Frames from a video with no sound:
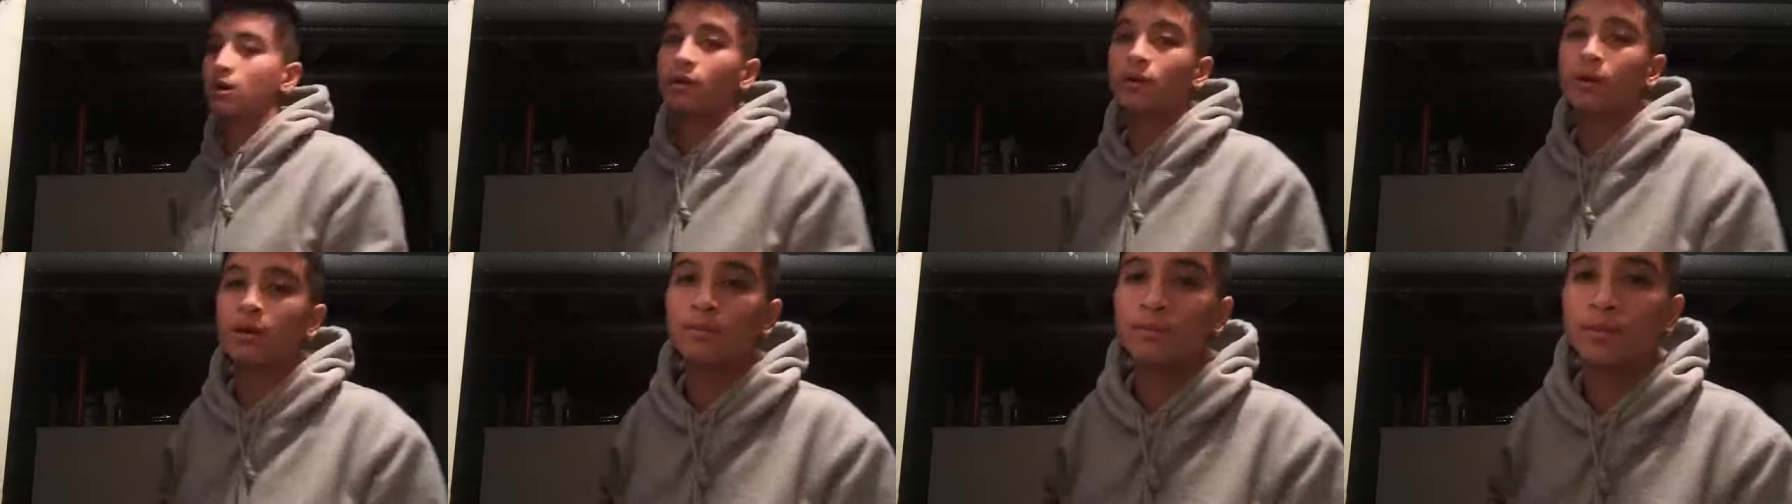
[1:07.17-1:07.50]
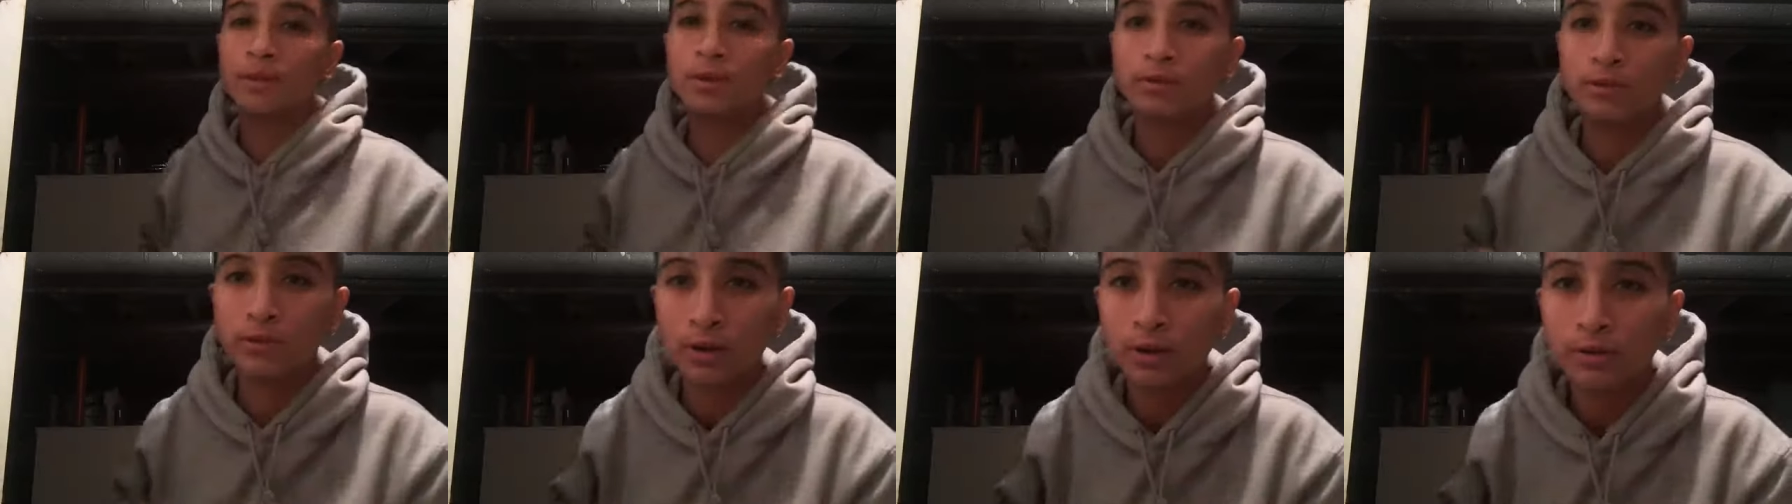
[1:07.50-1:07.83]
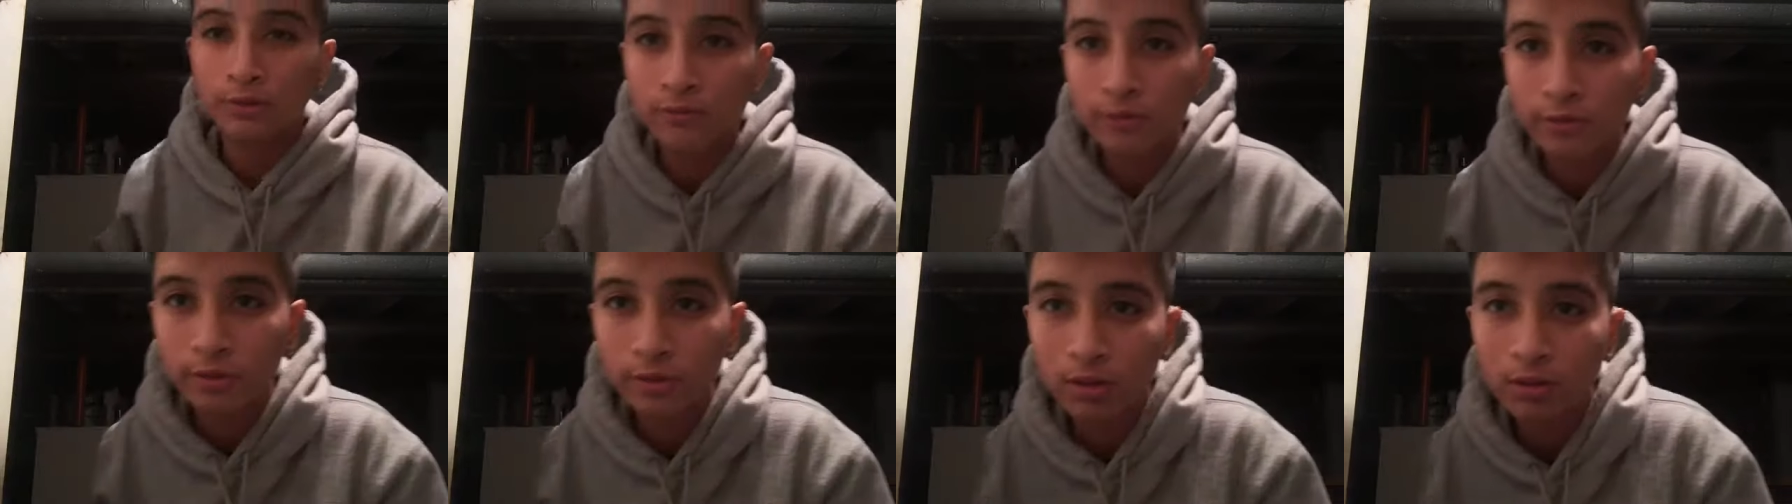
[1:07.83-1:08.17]
I'm gonna be there
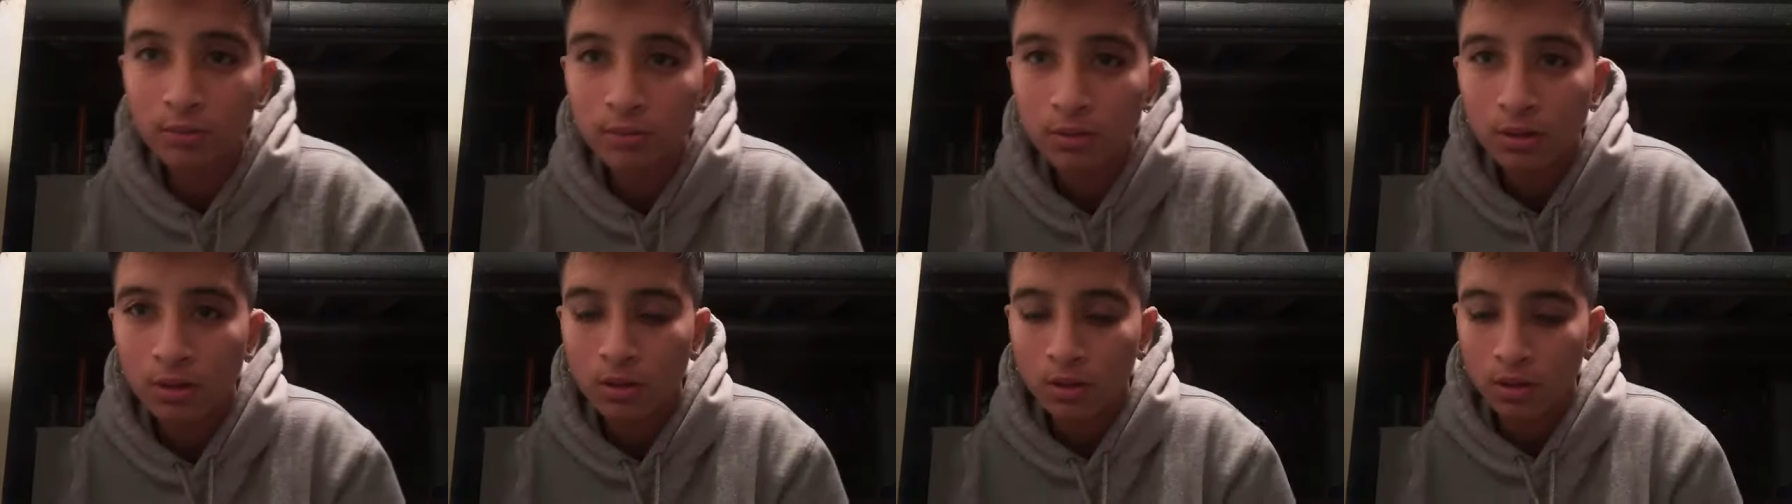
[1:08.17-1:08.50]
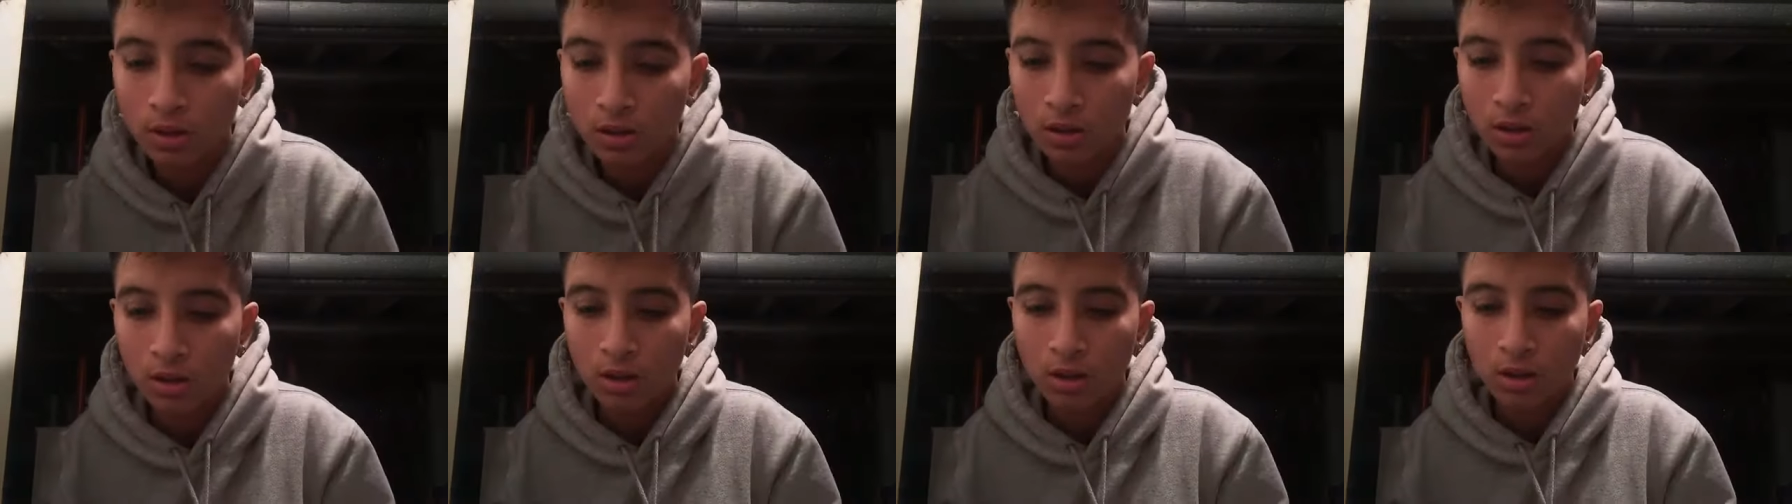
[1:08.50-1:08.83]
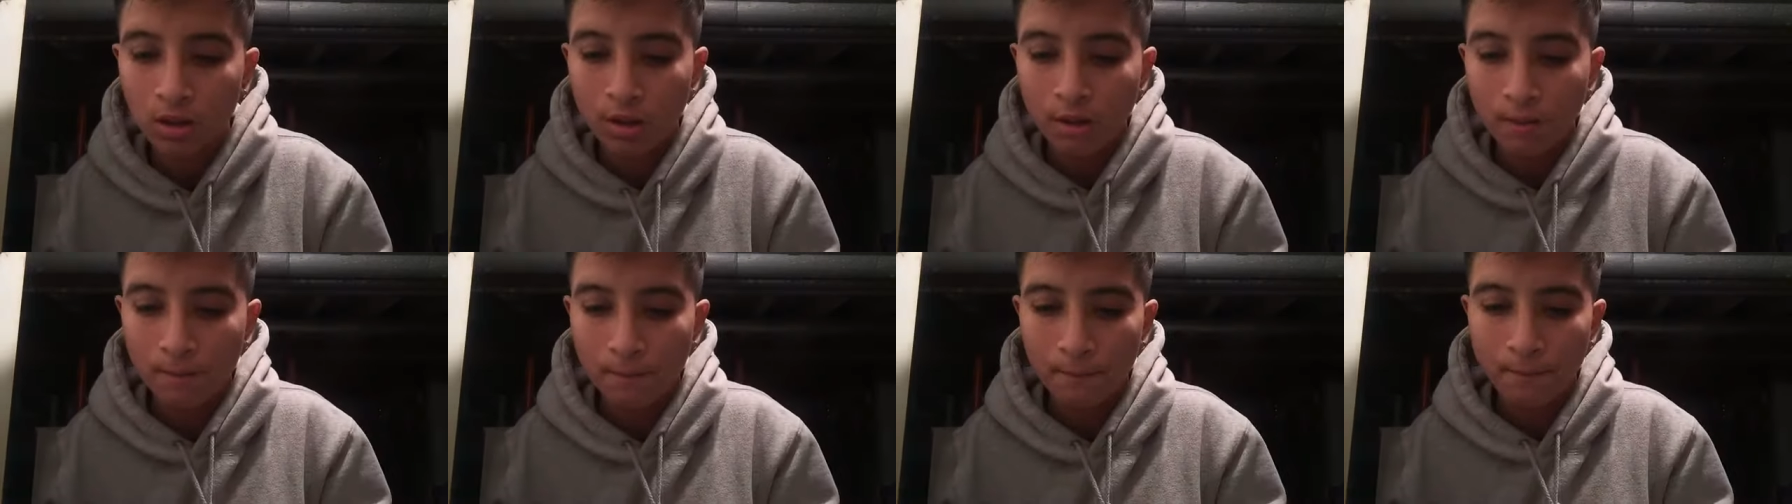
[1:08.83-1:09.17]
for them,
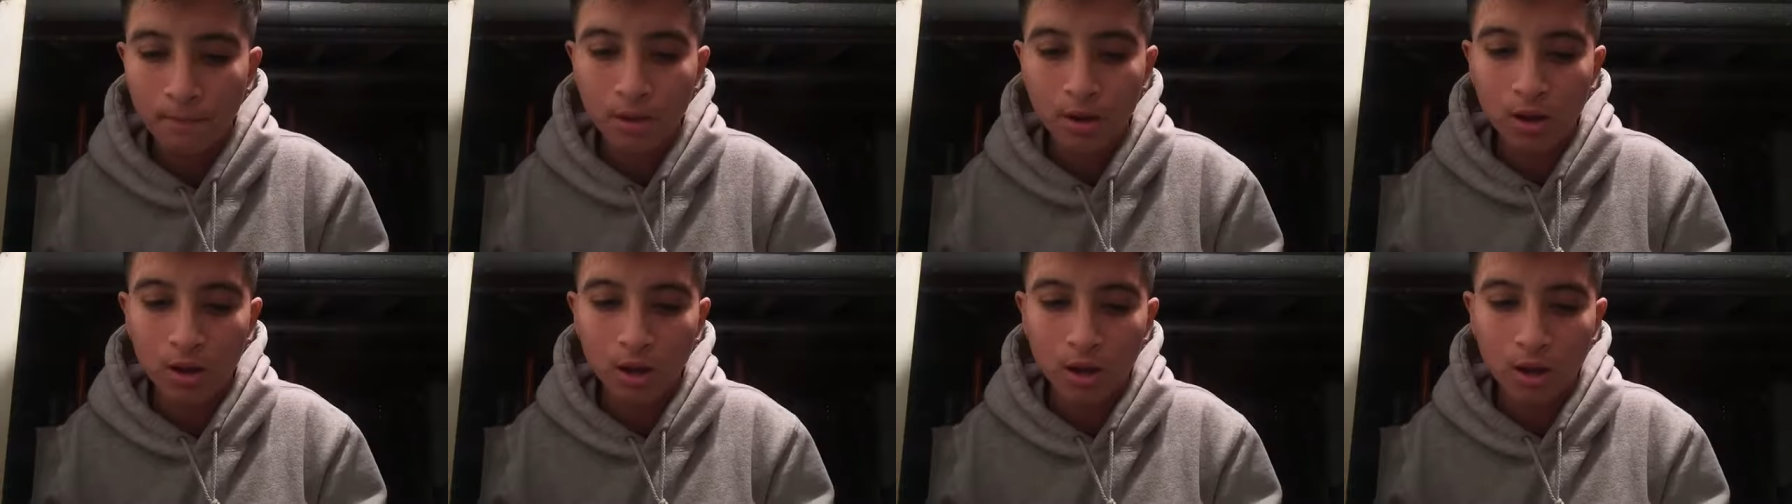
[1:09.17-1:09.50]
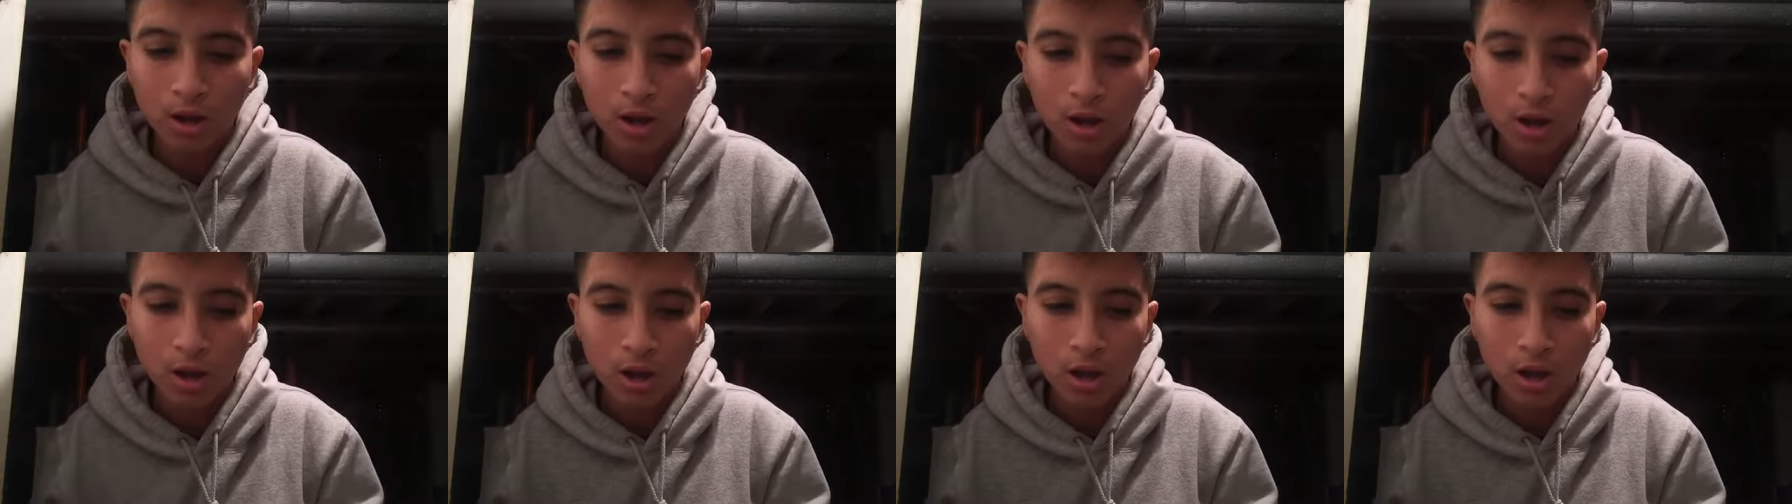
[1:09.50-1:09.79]
but